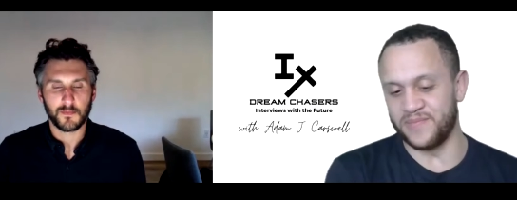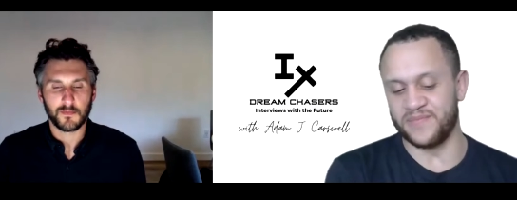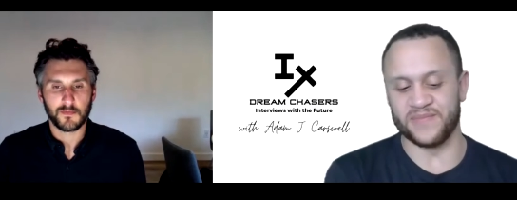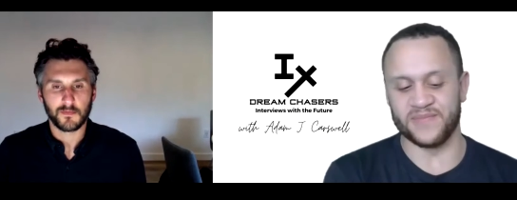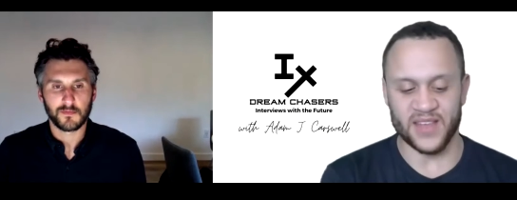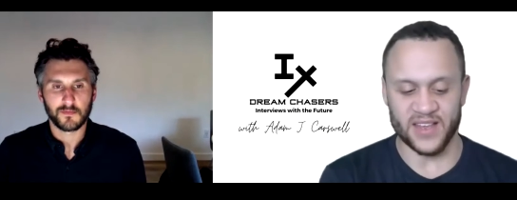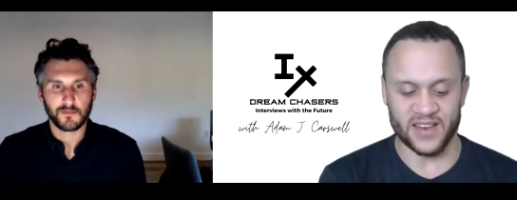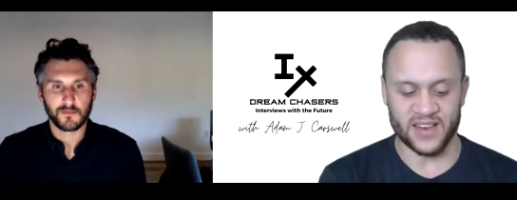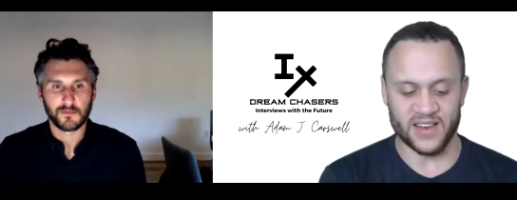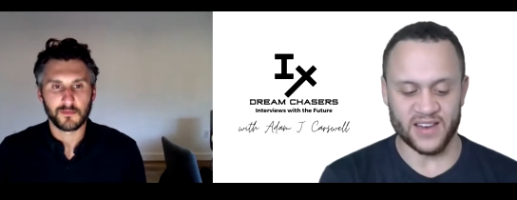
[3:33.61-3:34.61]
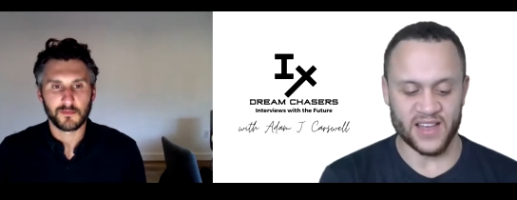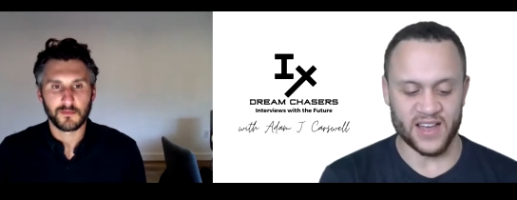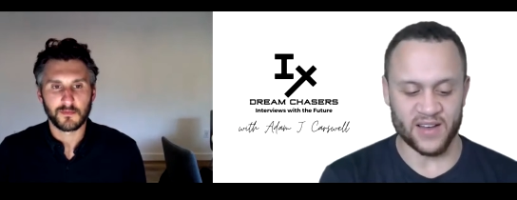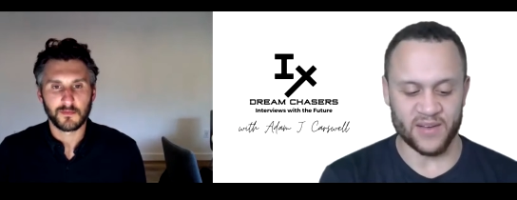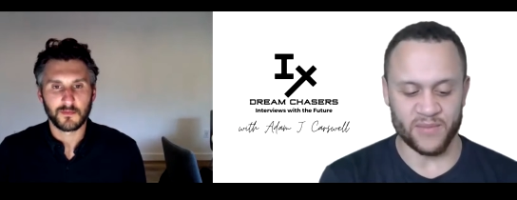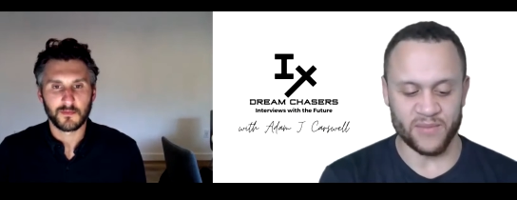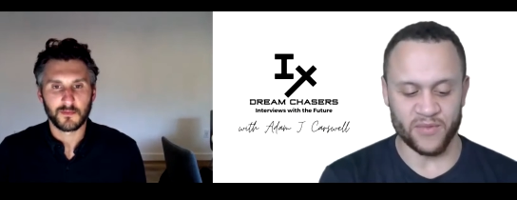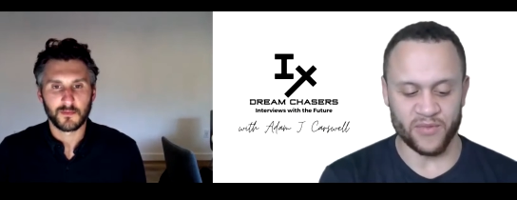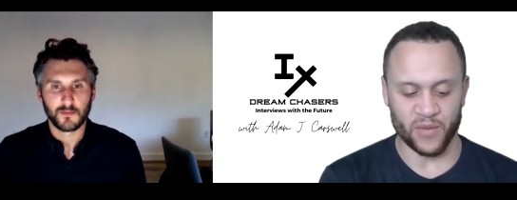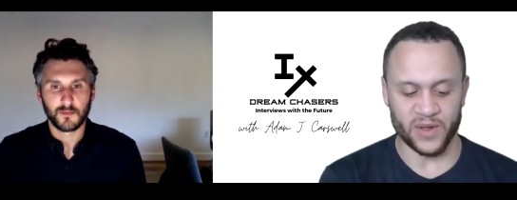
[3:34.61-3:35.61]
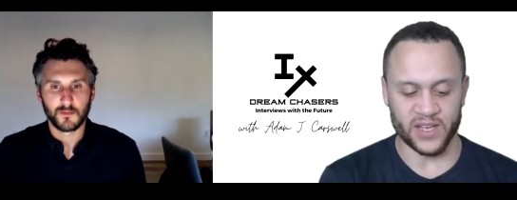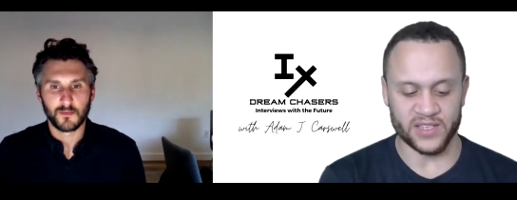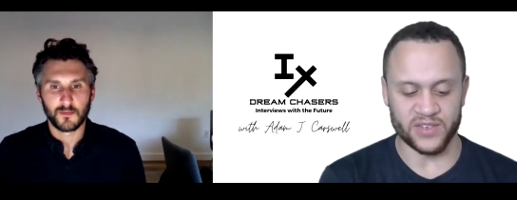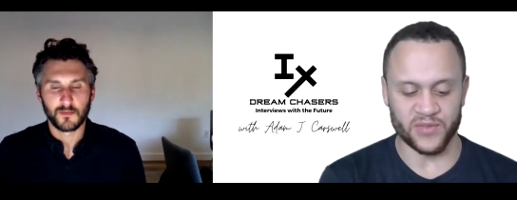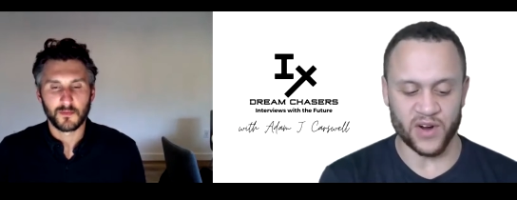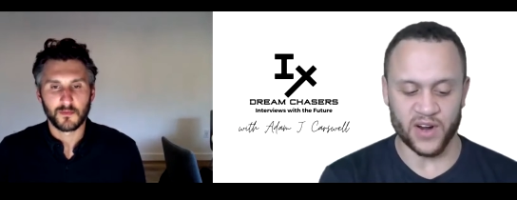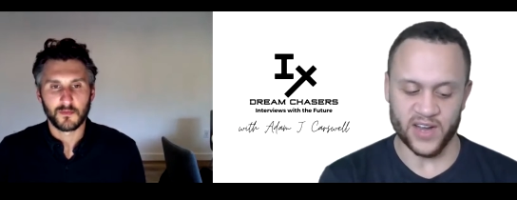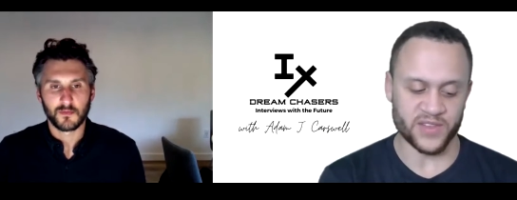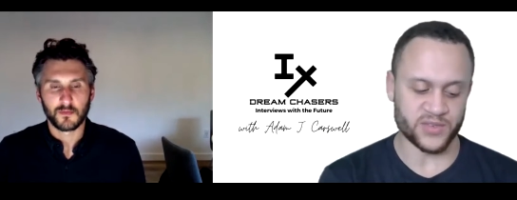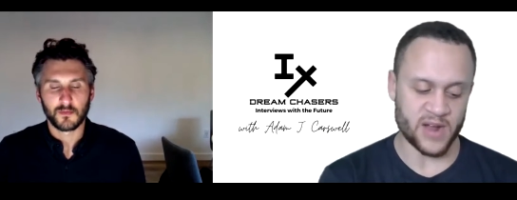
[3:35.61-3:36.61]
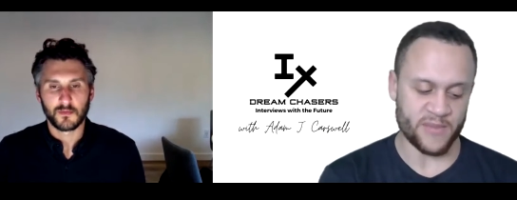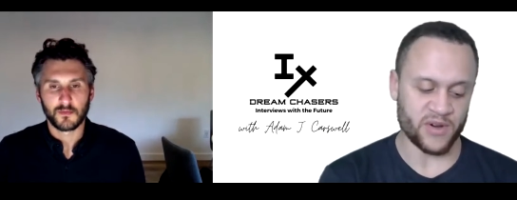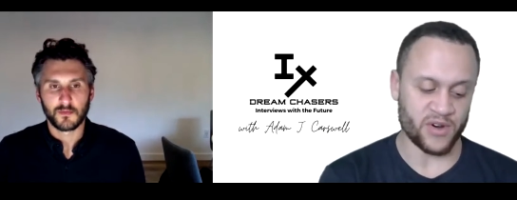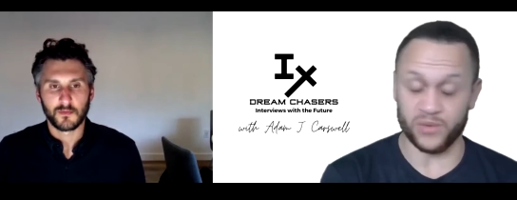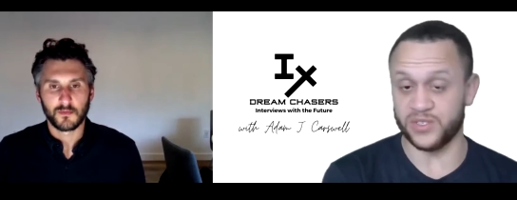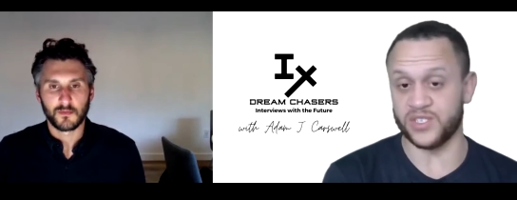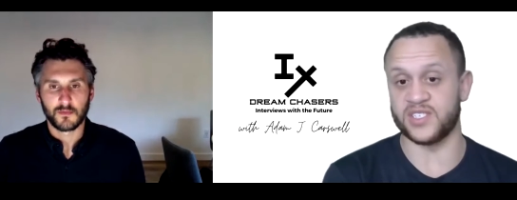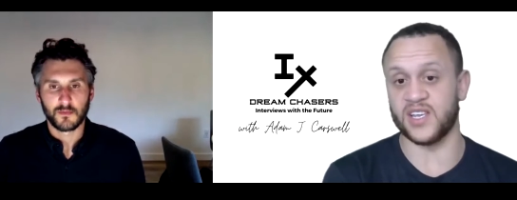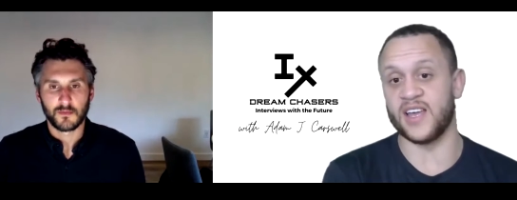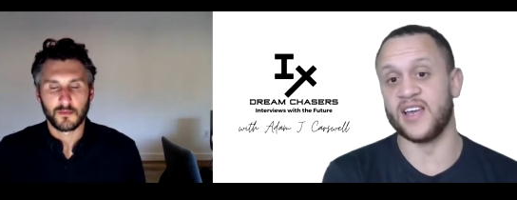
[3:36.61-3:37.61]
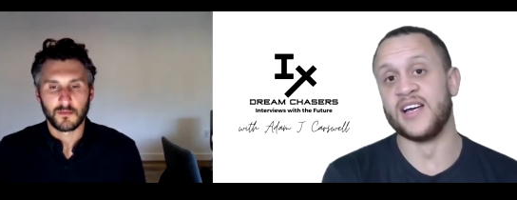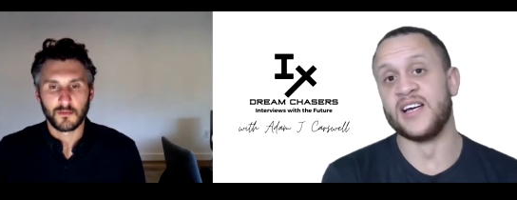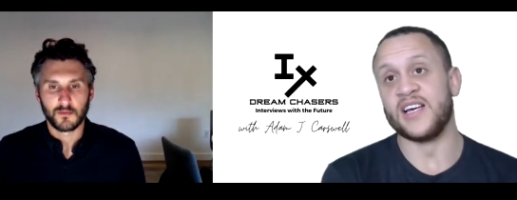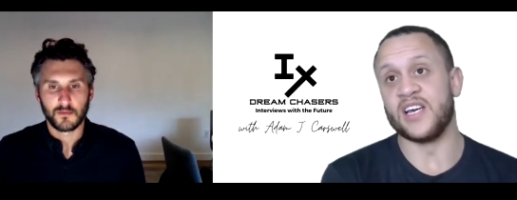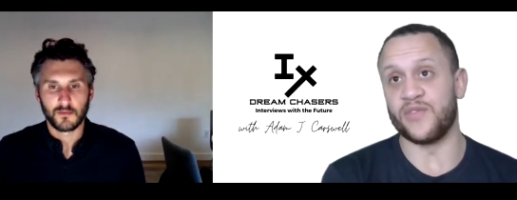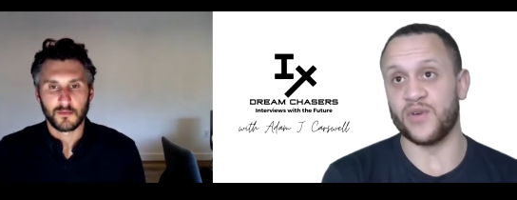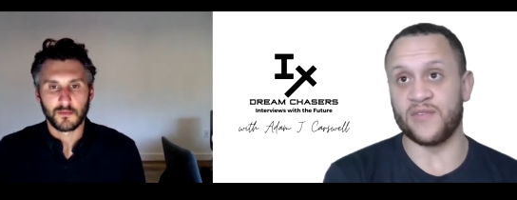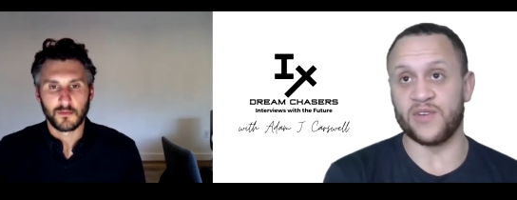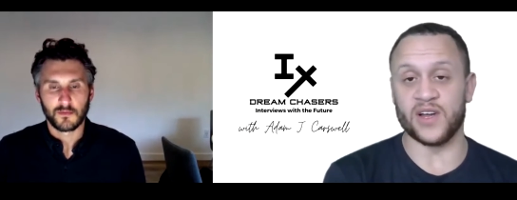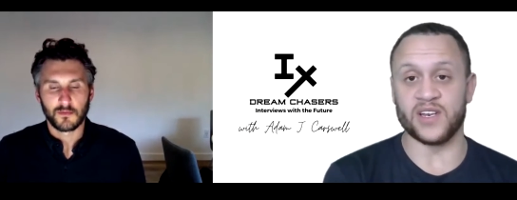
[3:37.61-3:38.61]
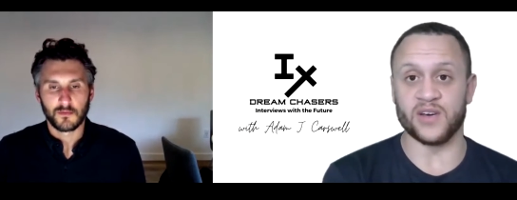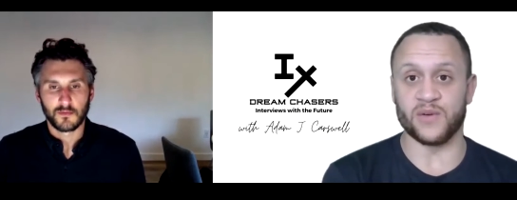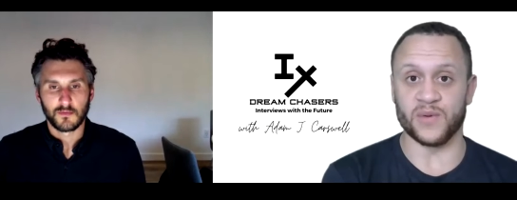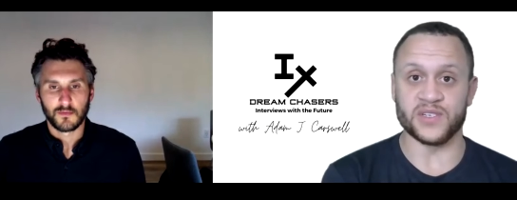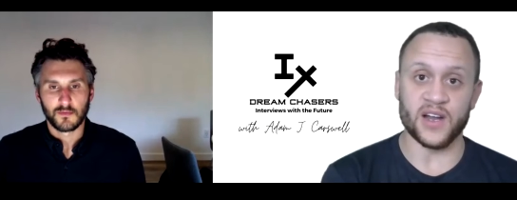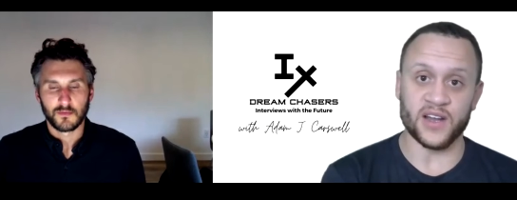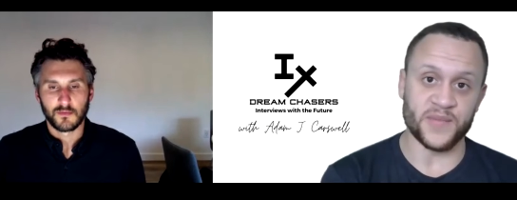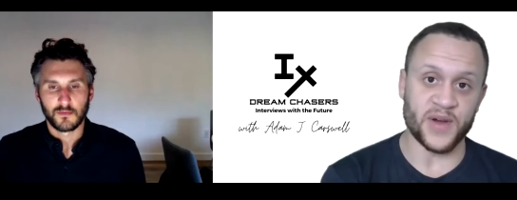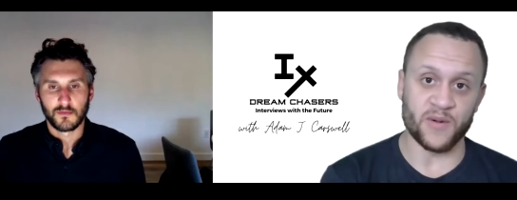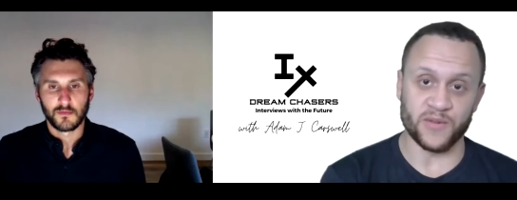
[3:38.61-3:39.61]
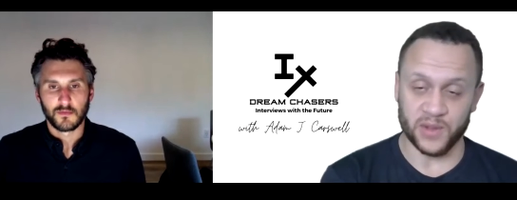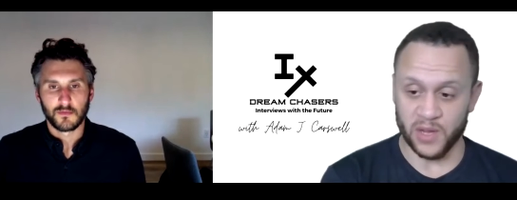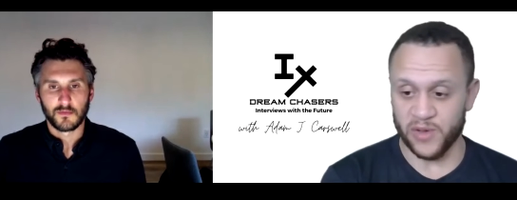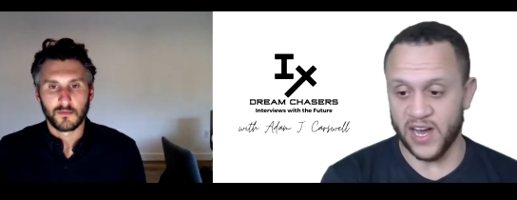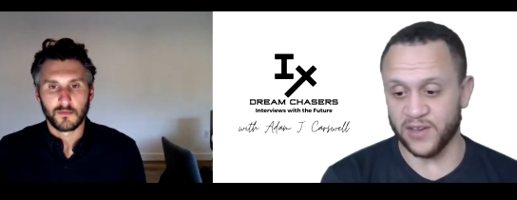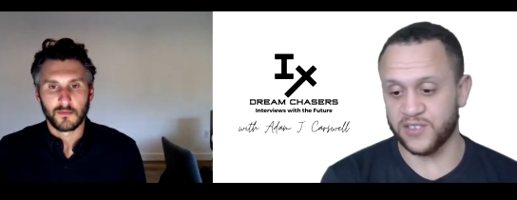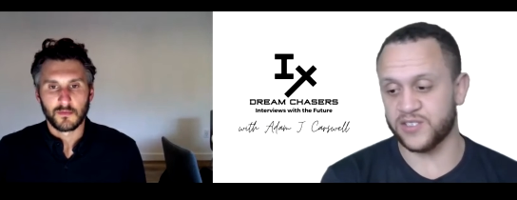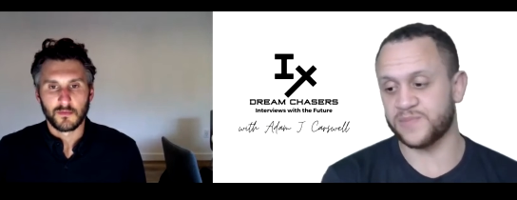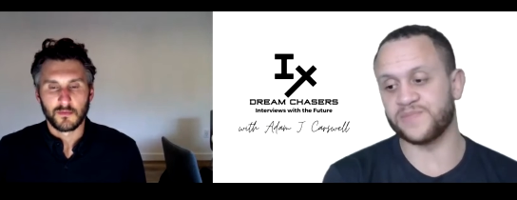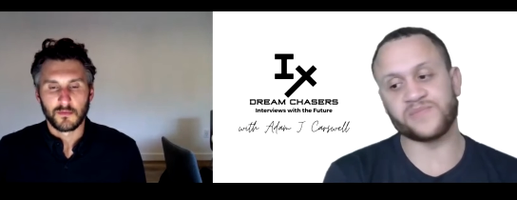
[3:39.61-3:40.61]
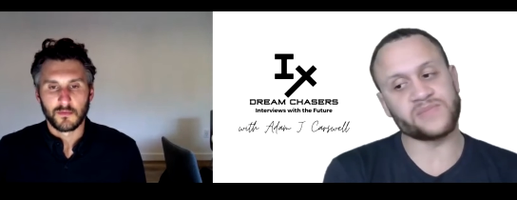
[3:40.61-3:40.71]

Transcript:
Speaker 1: and and yeah, before we get too far down this rabbit hole, we'll just say if you have no idea what we're talking about with Clubhouse,